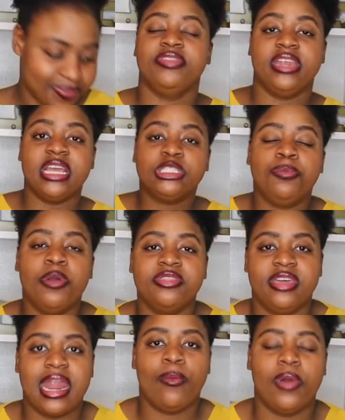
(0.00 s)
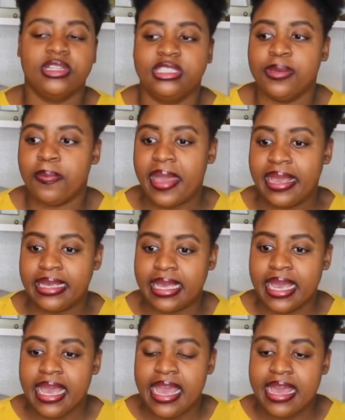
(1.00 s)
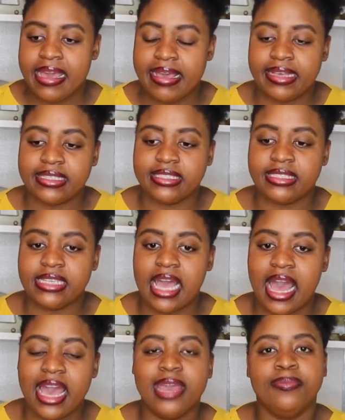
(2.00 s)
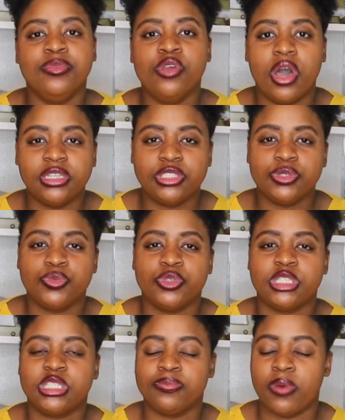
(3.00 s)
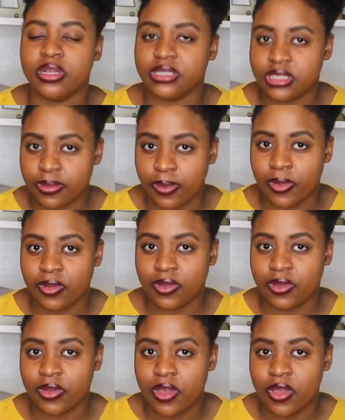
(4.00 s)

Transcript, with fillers: The next point that I want to make is I am not responsible